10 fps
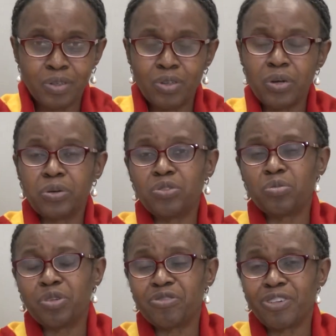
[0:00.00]
You are going to
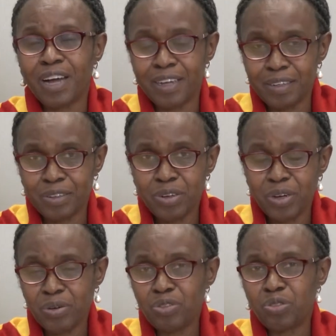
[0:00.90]
be fine. You
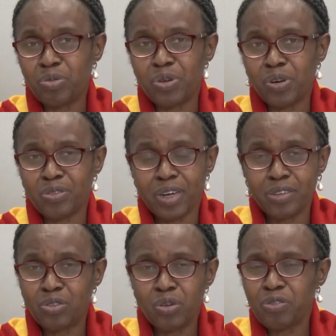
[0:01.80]
are going to be all
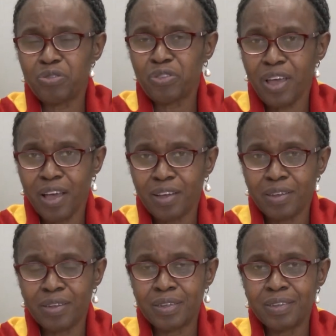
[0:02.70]
right. Don't fear.
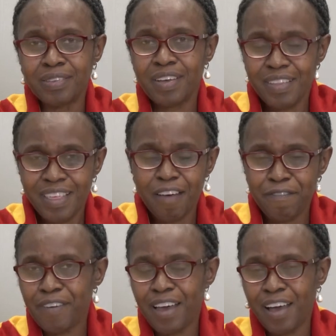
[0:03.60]
Take that
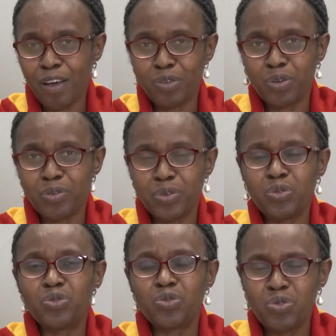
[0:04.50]
fear out of
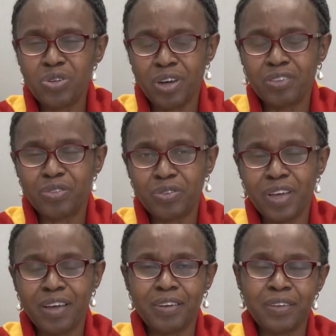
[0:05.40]
you. Do not
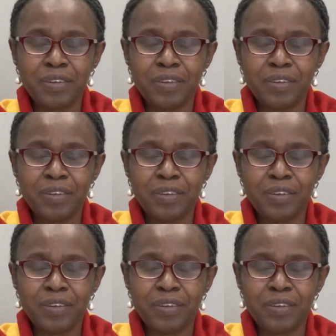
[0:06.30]
fear.